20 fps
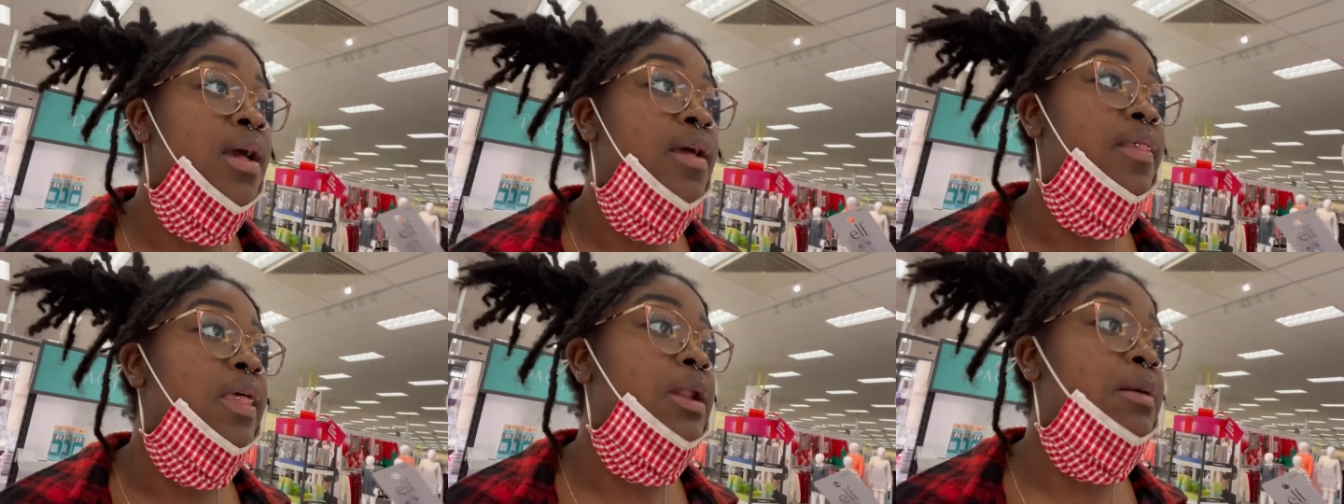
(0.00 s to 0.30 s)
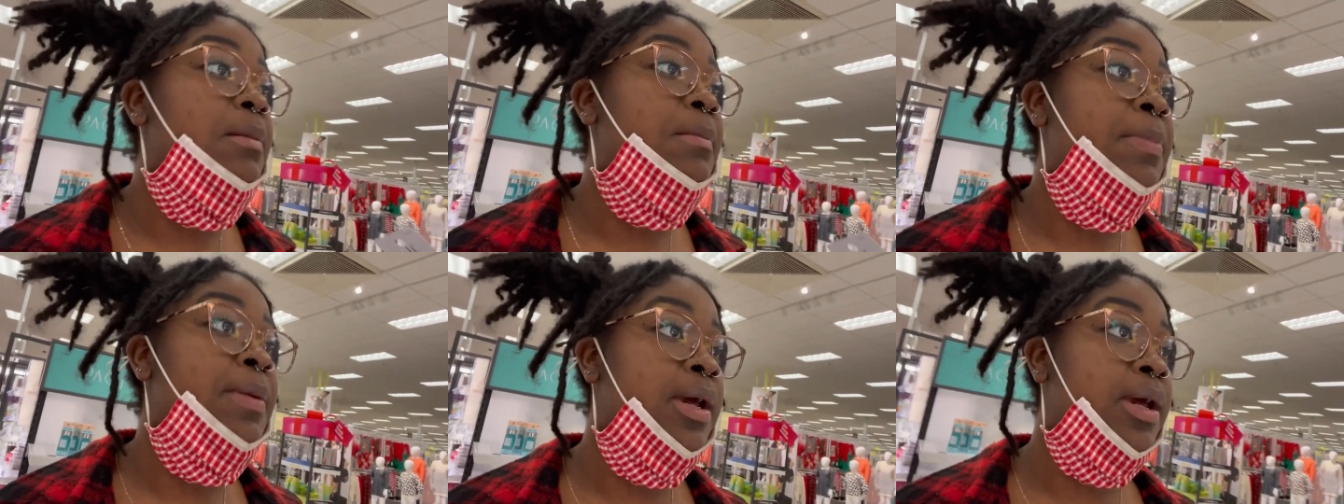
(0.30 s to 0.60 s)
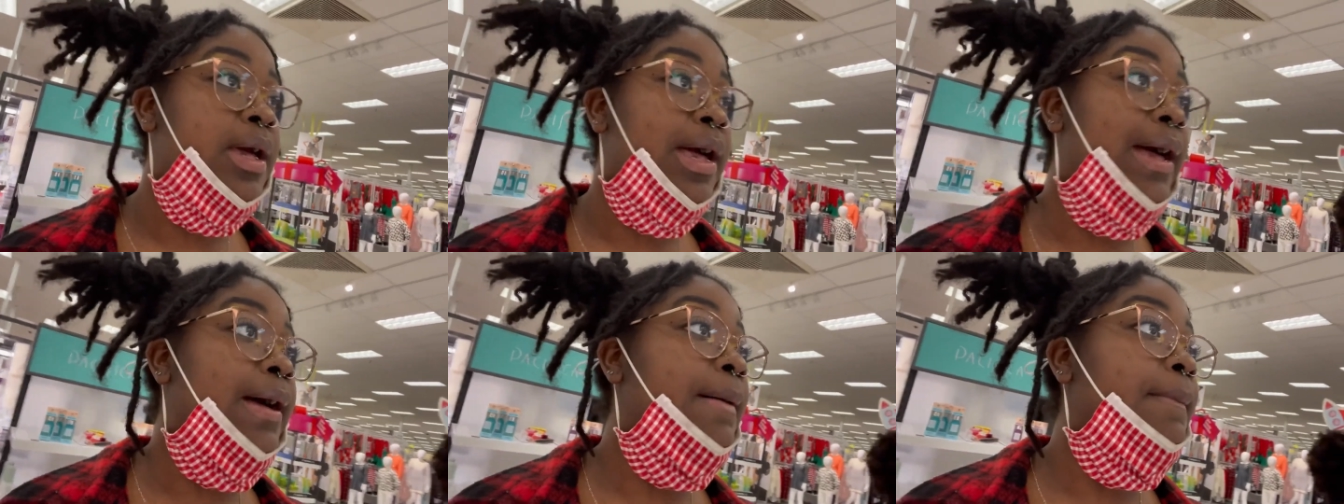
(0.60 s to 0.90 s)
Then I'll
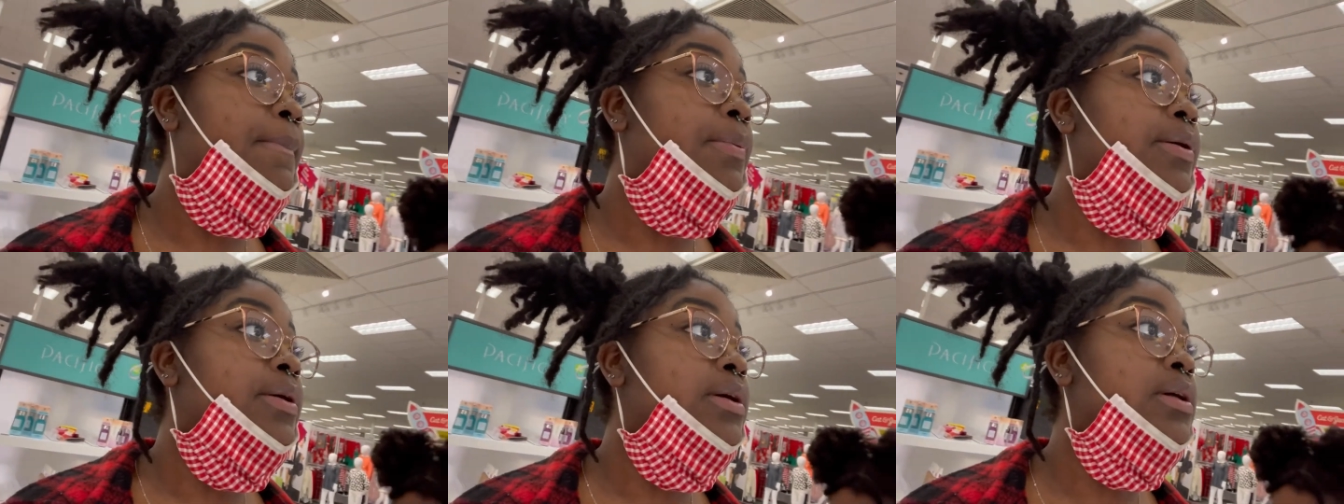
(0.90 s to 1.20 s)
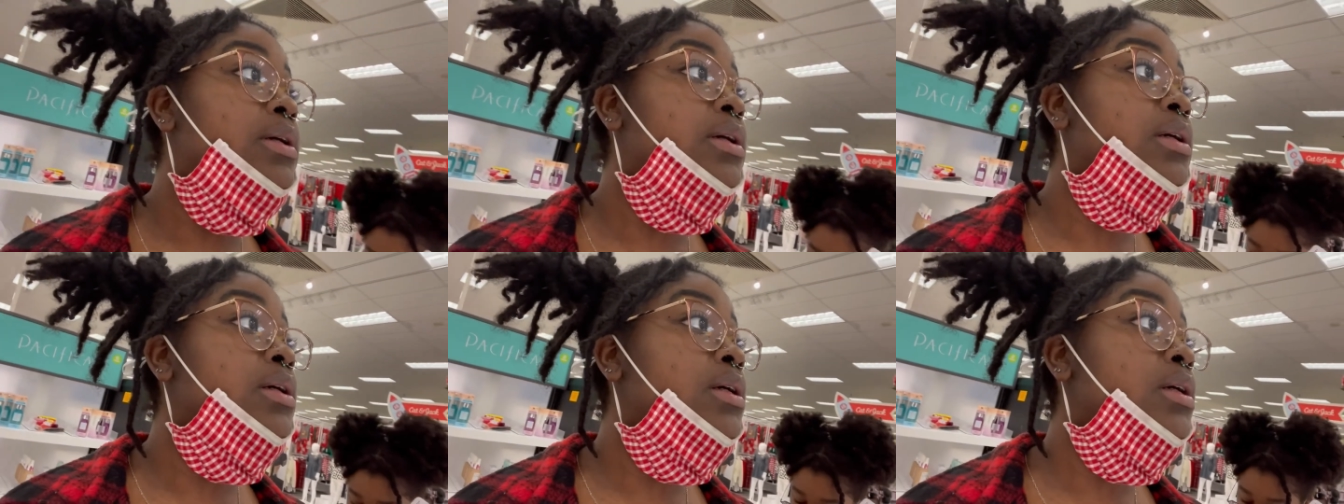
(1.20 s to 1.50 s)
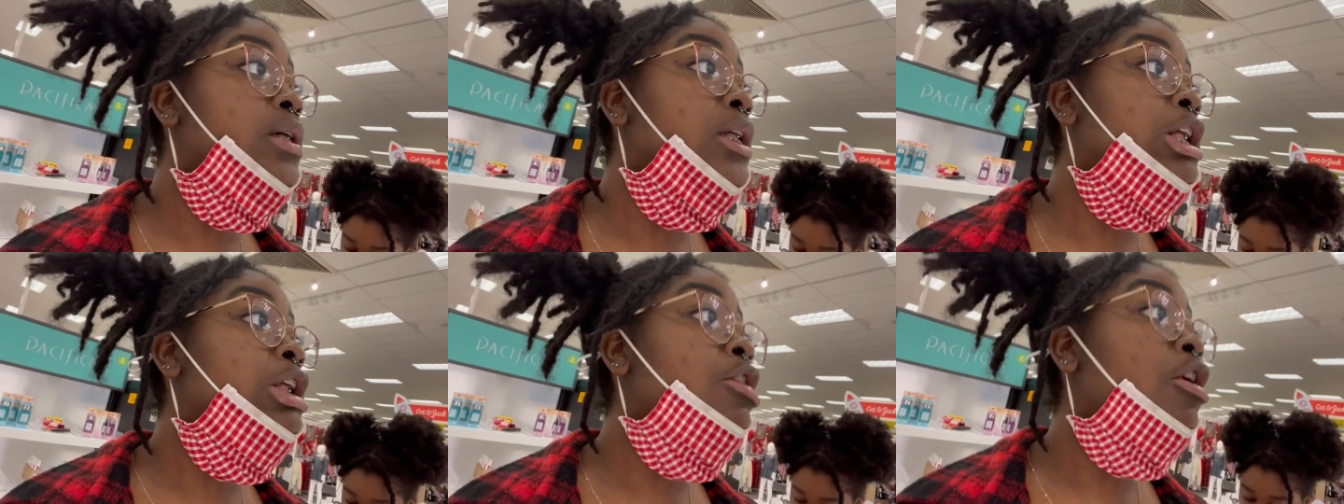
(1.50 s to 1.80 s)
pick up
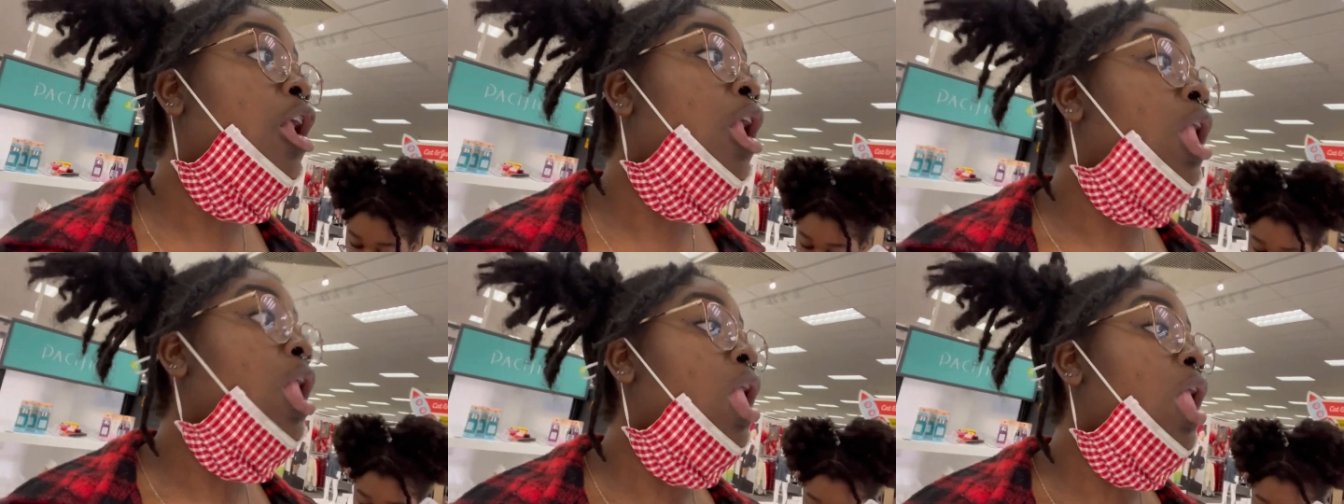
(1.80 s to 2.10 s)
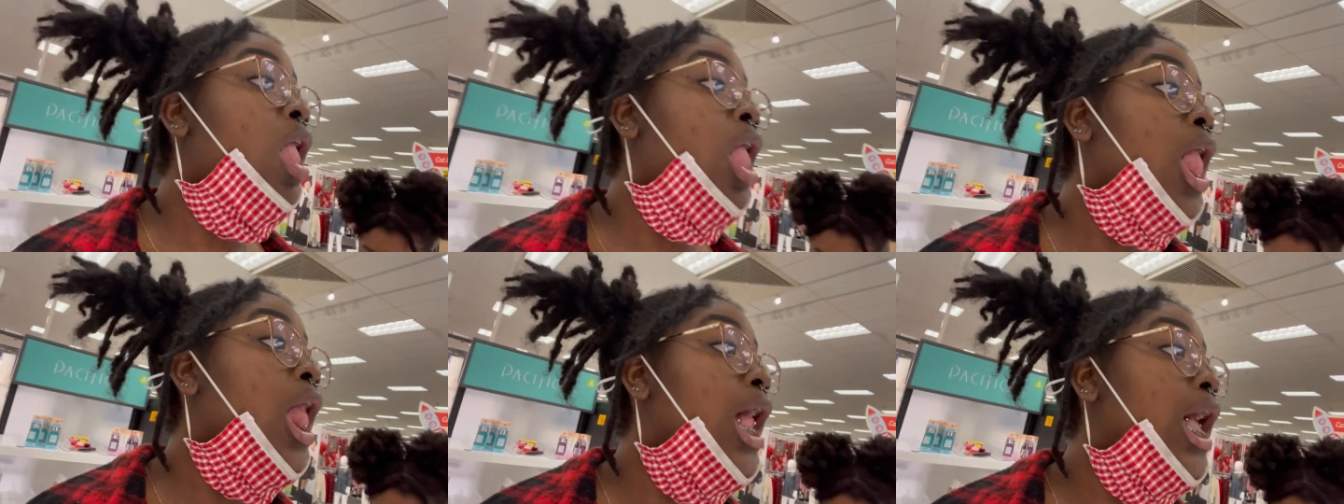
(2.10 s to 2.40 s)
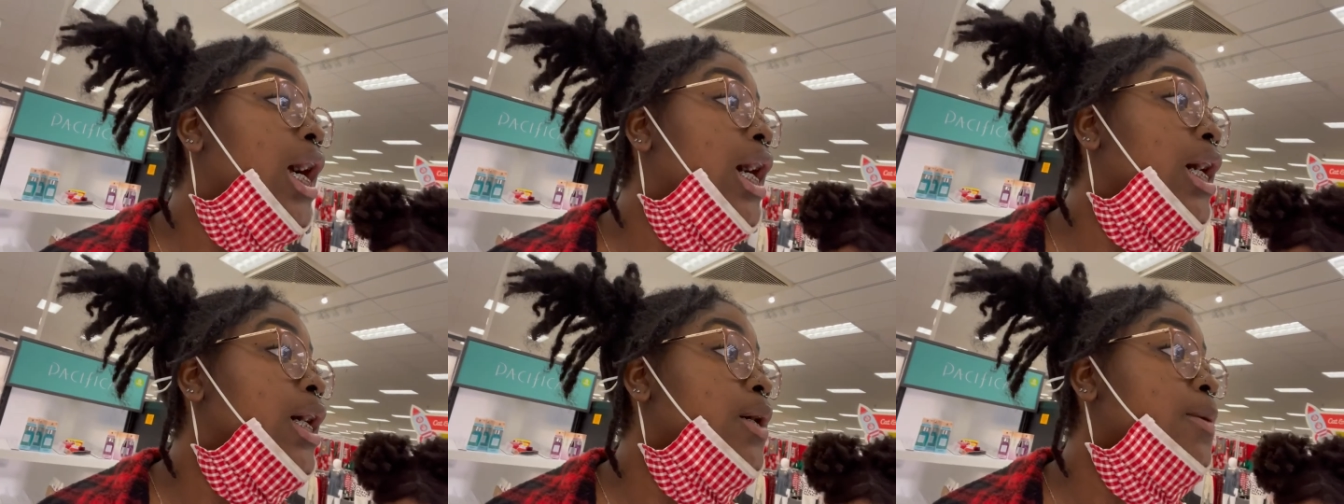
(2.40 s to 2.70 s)

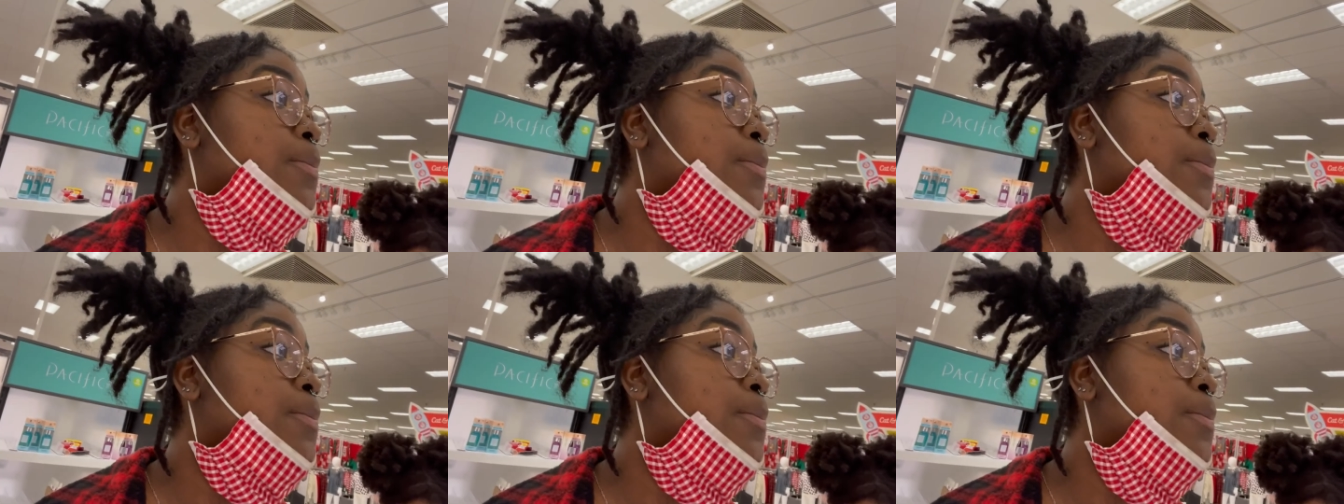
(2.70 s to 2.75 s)
um,